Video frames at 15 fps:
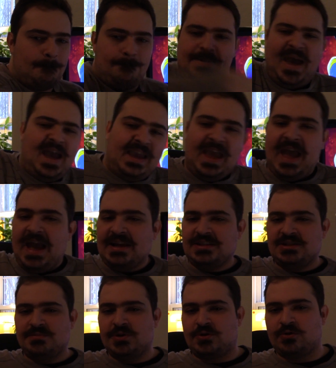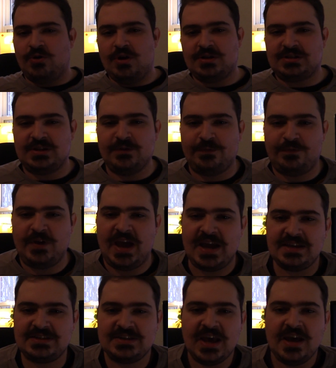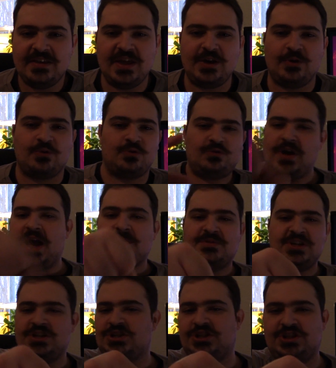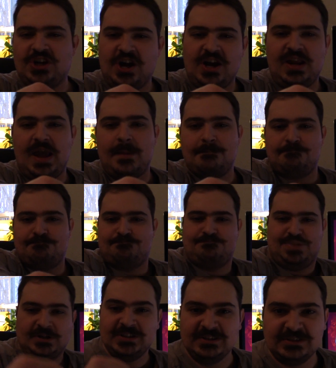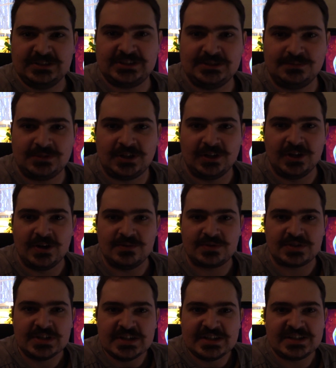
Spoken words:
backhands him across the face, then grabs his shirt and pulls him close,